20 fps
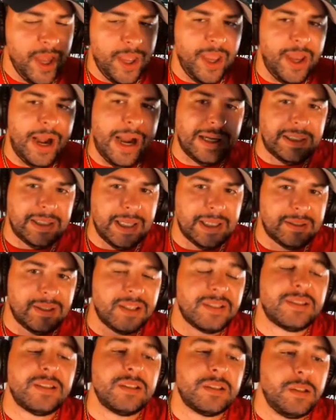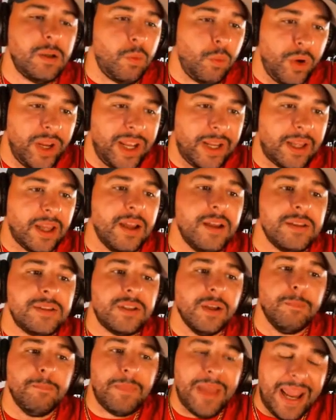And I think this is the week
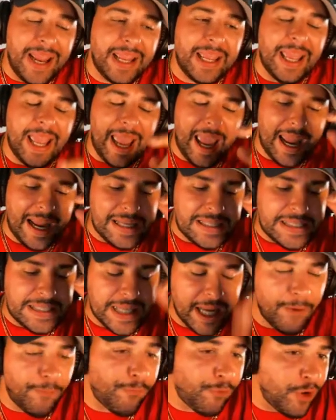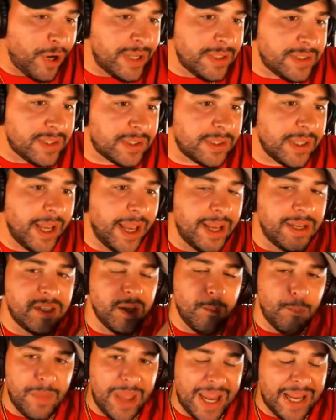to make a difference and
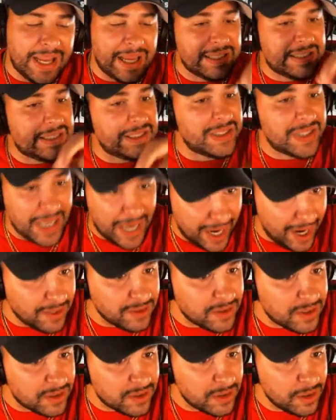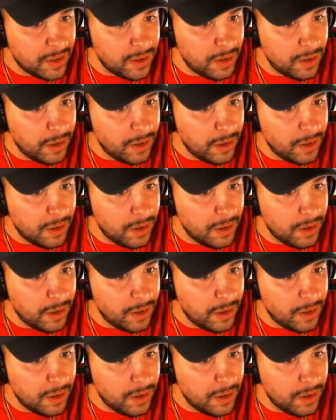to make a stance